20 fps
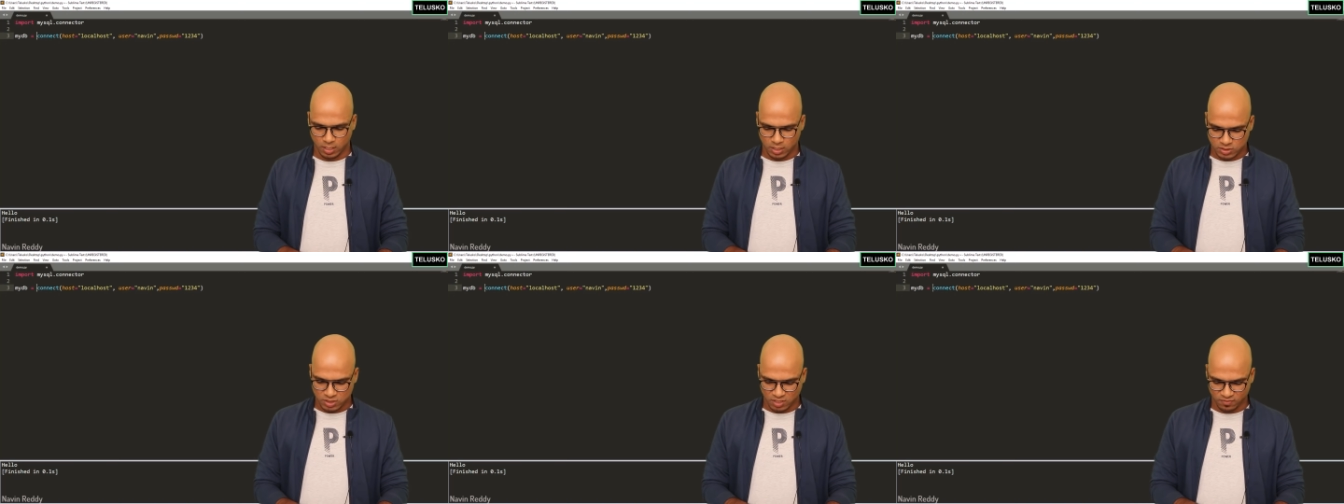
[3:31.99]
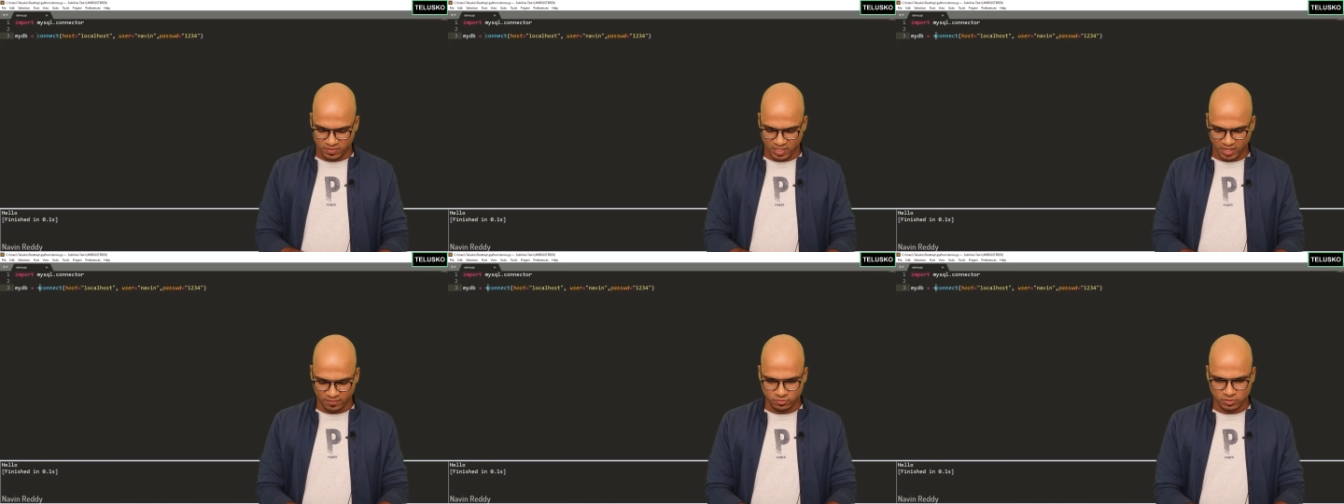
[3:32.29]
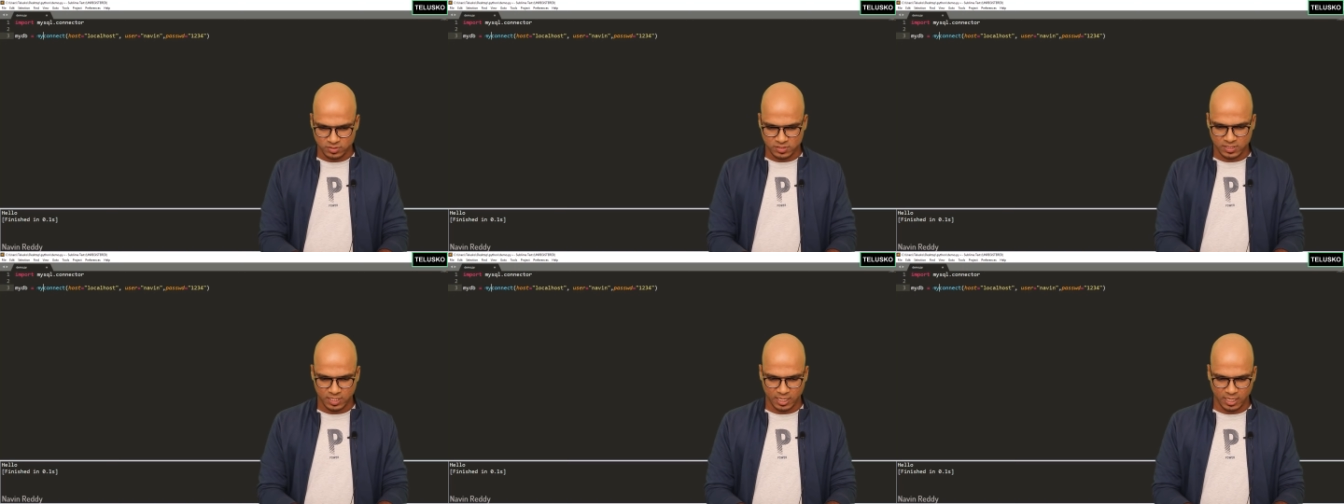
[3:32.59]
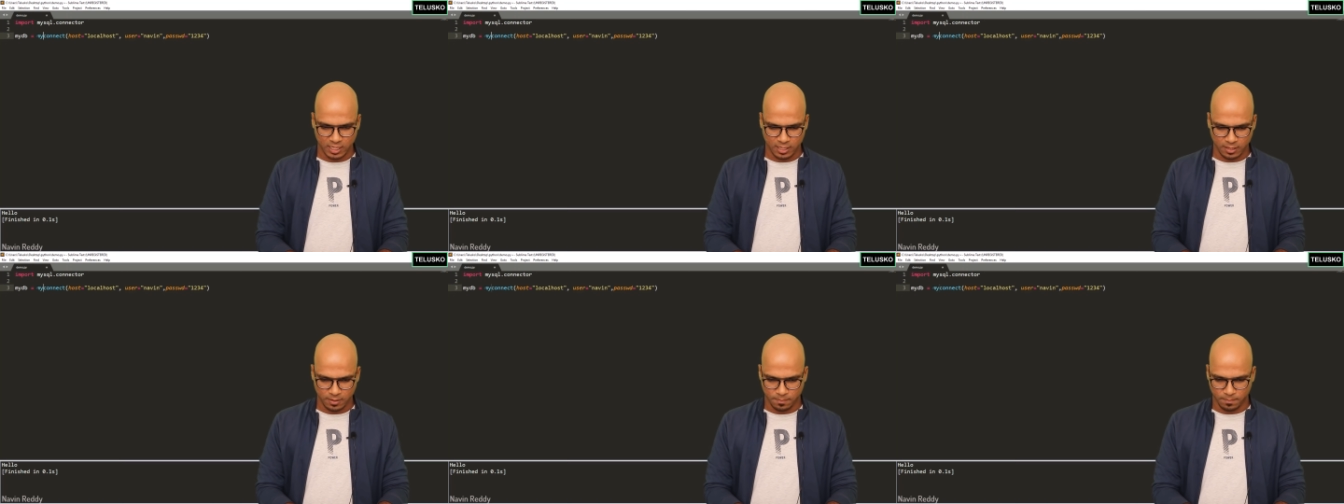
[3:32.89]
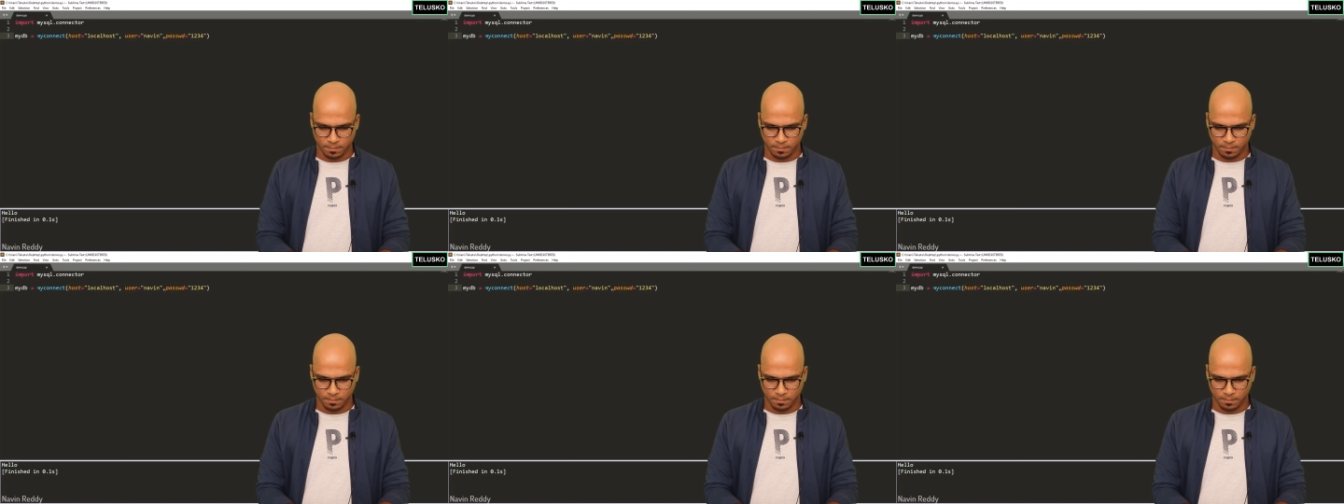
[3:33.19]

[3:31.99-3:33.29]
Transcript: So we have to say